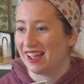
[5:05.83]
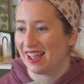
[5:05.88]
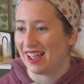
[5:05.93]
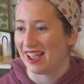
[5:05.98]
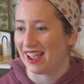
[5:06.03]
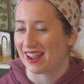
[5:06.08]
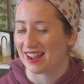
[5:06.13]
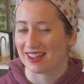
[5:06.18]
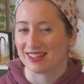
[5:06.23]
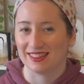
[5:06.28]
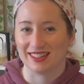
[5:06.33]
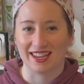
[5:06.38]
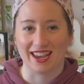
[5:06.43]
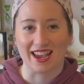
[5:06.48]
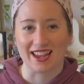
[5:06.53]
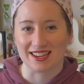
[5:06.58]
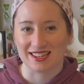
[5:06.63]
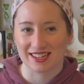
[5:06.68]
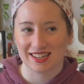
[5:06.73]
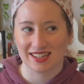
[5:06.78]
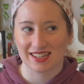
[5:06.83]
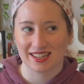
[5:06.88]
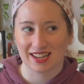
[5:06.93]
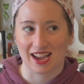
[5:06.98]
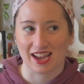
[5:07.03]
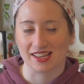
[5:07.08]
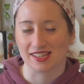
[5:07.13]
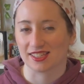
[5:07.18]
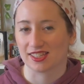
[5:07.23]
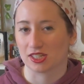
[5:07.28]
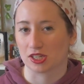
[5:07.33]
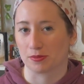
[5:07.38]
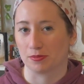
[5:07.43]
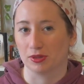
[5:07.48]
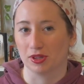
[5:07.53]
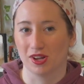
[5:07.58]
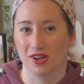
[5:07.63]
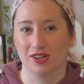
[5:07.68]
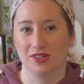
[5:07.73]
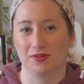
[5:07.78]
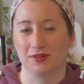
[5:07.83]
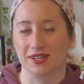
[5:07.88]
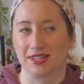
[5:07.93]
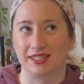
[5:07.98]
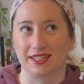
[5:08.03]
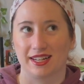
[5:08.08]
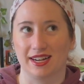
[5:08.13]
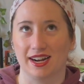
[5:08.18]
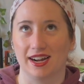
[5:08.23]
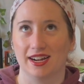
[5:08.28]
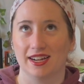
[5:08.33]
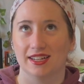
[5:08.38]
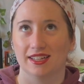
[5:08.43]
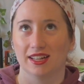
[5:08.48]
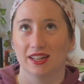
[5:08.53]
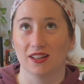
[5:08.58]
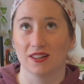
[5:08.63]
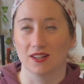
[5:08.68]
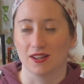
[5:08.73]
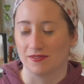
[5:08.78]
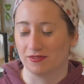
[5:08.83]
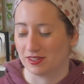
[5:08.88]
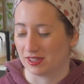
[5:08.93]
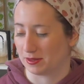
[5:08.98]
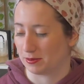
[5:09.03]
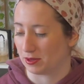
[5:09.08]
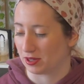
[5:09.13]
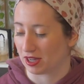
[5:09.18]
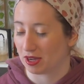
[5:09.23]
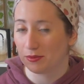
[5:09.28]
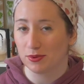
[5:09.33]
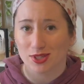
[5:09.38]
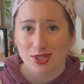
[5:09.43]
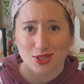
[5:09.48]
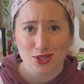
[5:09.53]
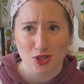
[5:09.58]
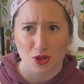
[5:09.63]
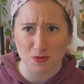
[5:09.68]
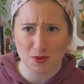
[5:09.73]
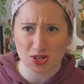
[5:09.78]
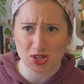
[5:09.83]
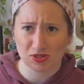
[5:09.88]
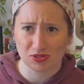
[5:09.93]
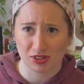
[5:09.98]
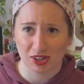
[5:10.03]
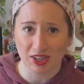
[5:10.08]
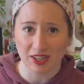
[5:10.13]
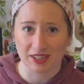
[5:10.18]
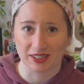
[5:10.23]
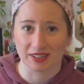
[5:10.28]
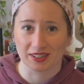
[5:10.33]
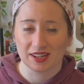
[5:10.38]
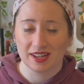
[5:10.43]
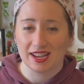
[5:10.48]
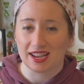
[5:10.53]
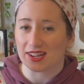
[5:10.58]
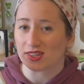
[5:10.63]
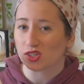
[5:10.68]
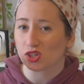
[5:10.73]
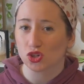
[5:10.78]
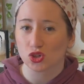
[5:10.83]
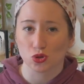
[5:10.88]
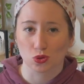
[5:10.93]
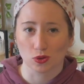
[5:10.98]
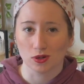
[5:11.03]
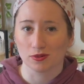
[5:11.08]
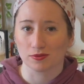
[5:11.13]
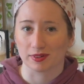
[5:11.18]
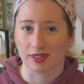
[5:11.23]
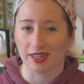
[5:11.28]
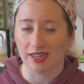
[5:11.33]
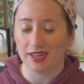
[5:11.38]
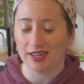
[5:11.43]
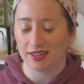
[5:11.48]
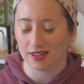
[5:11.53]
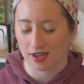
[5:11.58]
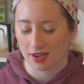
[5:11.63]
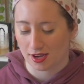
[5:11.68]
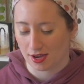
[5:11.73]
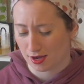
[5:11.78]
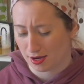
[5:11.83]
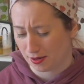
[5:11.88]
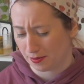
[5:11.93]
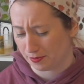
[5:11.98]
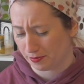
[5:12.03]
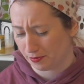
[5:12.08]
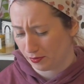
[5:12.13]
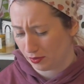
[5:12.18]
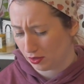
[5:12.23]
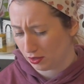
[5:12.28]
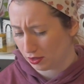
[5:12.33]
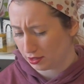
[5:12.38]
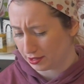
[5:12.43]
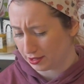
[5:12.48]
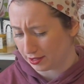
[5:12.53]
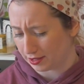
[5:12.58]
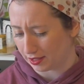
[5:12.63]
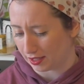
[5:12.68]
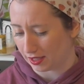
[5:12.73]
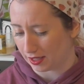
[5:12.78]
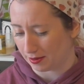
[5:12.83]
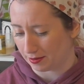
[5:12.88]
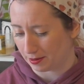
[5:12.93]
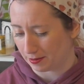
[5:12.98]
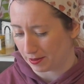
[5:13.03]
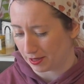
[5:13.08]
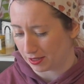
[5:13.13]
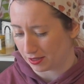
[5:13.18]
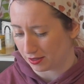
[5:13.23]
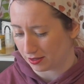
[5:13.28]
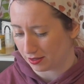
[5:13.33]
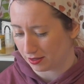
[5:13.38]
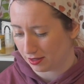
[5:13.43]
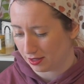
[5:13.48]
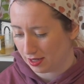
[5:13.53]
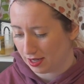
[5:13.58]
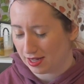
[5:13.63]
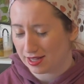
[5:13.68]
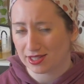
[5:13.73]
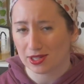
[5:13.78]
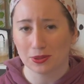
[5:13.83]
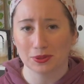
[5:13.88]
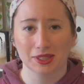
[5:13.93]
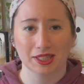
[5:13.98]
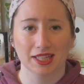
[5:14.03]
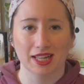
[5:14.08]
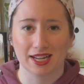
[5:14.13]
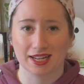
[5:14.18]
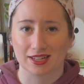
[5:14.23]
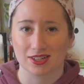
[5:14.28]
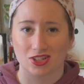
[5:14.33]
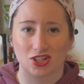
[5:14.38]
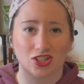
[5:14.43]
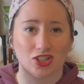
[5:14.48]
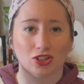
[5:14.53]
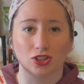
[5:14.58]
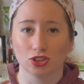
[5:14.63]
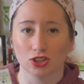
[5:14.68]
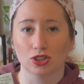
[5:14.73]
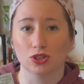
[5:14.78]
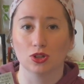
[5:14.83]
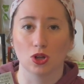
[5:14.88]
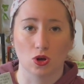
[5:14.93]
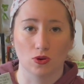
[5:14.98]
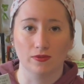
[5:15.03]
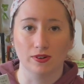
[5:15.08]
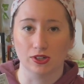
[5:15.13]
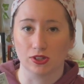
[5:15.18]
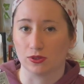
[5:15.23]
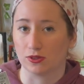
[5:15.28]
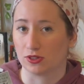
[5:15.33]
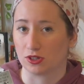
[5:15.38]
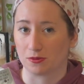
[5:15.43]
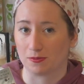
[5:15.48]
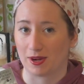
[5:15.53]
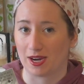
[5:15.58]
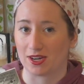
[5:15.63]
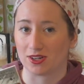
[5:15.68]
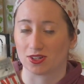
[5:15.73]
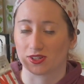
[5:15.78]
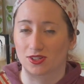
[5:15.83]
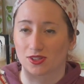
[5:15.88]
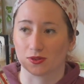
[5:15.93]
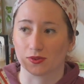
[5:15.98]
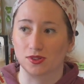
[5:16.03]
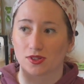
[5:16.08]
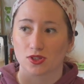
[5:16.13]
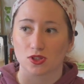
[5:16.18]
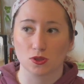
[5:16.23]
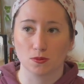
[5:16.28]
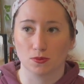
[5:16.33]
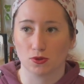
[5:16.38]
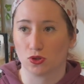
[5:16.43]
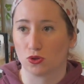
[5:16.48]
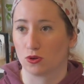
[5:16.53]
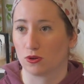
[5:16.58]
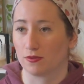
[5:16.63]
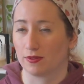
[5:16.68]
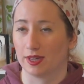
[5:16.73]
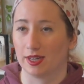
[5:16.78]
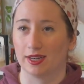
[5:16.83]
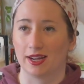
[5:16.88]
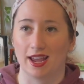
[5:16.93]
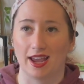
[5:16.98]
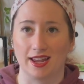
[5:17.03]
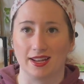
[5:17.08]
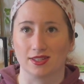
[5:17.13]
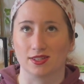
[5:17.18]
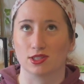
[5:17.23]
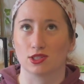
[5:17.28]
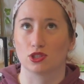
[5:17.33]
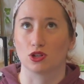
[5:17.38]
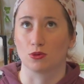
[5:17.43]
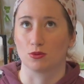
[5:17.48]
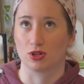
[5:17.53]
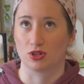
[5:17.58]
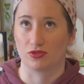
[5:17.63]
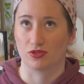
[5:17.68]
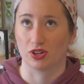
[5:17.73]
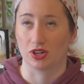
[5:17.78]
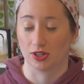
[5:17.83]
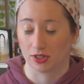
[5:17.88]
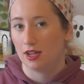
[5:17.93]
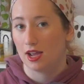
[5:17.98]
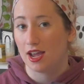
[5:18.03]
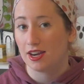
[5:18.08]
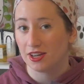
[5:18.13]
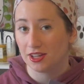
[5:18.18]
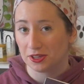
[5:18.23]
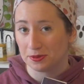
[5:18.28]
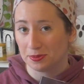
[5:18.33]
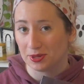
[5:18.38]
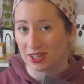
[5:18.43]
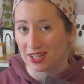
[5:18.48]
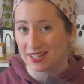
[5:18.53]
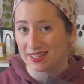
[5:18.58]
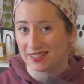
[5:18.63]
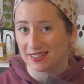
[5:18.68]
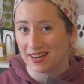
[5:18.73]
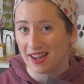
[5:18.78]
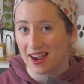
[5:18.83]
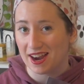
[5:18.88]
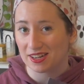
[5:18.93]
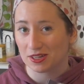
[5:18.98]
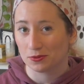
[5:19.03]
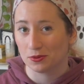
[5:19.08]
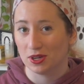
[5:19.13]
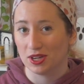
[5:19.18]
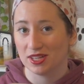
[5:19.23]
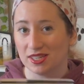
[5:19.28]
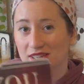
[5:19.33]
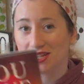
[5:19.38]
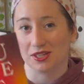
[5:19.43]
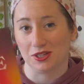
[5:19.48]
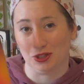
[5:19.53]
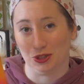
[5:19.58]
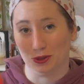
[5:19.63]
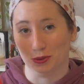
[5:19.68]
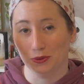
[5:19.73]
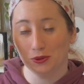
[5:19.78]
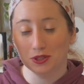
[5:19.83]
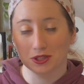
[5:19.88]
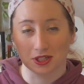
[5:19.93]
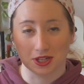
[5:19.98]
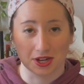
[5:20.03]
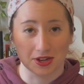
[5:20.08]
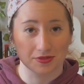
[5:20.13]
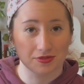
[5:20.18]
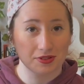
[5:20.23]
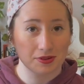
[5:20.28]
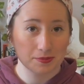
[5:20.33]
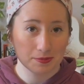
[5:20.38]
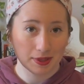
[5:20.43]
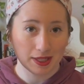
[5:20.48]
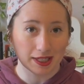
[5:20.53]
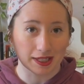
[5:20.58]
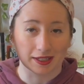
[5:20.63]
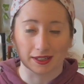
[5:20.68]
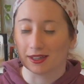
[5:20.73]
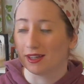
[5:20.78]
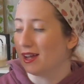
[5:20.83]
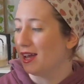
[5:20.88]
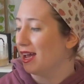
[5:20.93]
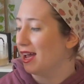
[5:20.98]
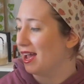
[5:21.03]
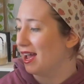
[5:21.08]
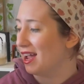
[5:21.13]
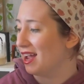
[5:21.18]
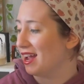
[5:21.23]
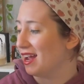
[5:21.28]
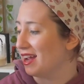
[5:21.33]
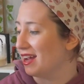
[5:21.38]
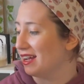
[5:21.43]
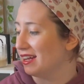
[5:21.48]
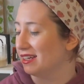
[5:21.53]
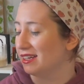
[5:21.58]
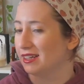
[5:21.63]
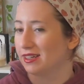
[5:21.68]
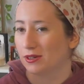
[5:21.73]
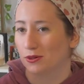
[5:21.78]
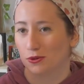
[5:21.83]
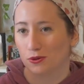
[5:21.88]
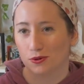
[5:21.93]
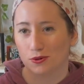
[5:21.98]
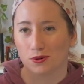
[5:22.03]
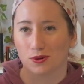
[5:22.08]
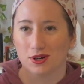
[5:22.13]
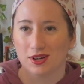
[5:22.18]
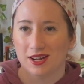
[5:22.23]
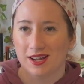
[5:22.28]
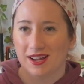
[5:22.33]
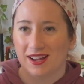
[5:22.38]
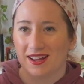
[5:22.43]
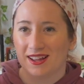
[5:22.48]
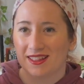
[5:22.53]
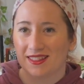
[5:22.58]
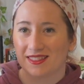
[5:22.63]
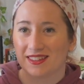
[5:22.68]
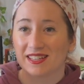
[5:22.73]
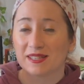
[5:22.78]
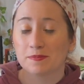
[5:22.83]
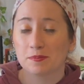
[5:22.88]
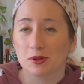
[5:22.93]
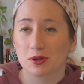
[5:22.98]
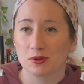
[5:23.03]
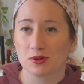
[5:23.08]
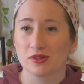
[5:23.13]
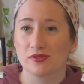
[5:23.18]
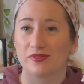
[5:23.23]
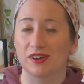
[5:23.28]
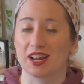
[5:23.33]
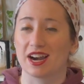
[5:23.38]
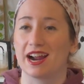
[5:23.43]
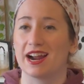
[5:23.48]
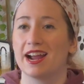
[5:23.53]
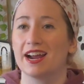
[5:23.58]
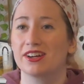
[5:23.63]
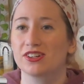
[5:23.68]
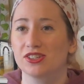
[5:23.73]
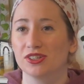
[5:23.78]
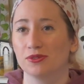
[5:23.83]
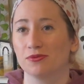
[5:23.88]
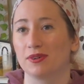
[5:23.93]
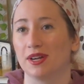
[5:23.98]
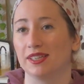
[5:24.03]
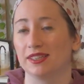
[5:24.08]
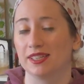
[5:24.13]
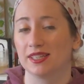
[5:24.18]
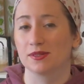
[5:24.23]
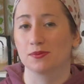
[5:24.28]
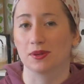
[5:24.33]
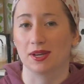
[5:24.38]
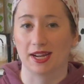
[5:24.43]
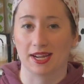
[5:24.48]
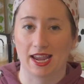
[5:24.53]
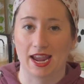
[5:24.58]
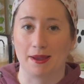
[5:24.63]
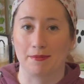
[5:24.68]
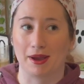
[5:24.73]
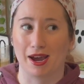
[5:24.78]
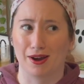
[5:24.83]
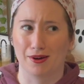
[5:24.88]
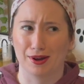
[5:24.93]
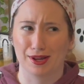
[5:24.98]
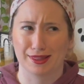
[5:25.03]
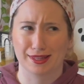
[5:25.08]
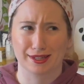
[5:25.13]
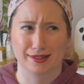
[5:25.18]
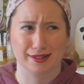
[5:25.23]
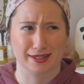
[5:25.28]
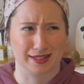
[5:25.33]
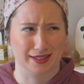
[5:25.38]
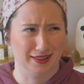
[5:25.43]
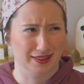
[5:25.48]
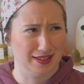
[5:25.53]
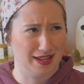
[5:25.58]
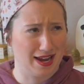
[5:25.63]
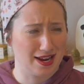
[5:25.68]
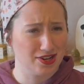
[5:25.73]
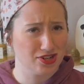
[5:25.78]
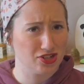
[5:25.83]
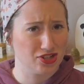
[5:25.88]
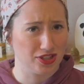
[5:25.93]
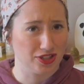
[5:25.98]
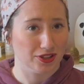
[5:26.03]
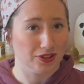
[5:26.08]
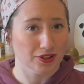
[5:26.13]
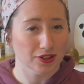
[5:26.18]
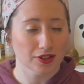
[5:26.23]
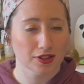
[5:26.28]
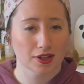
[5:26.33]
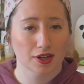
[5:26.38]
And the ending has such a plot twist, and I love this book. It was so much fun. It's a short read. Let's see, how many pages? It's only like just a little over 200 pages, so it's a super short read and so much fun. Another book I snagged was You Love Me. And whew, this book was fun. I actually read this when it came out, I think like last year.